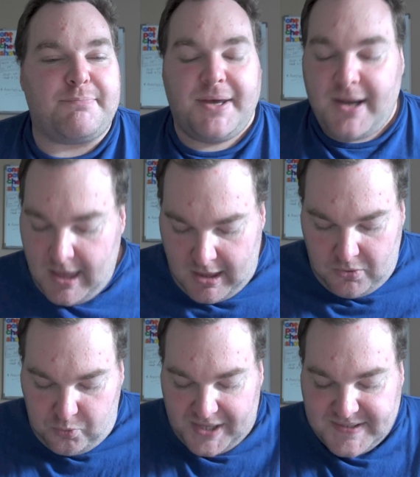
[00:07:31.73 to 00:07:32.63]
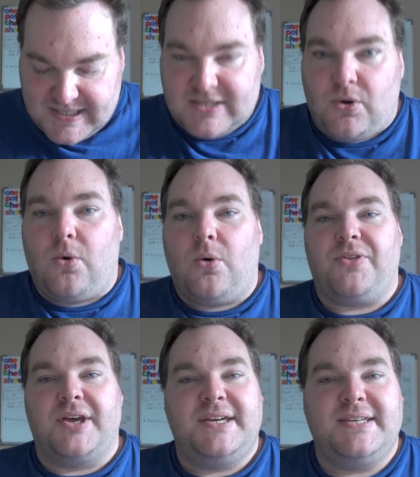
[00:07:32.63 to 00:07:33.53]
But once all
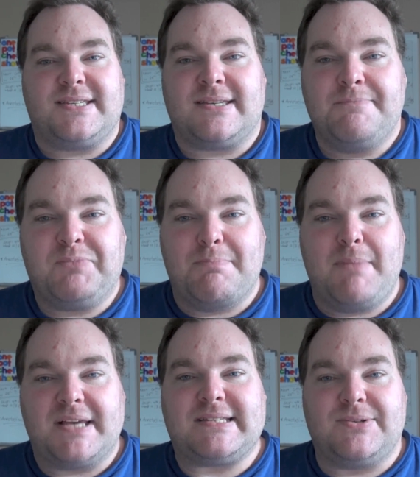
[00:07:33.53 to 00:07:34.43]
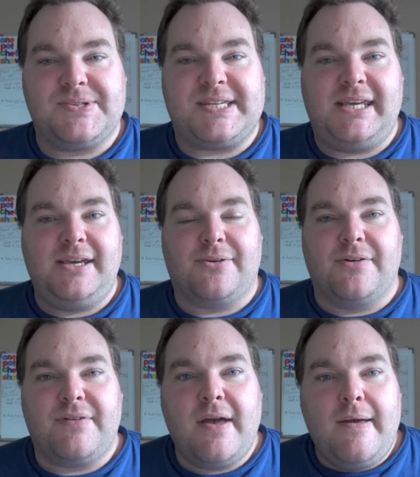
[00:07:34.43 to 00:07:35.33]
these muscles here
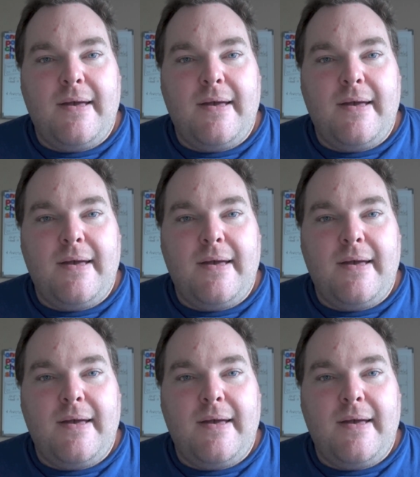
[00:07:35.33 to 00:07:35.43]
have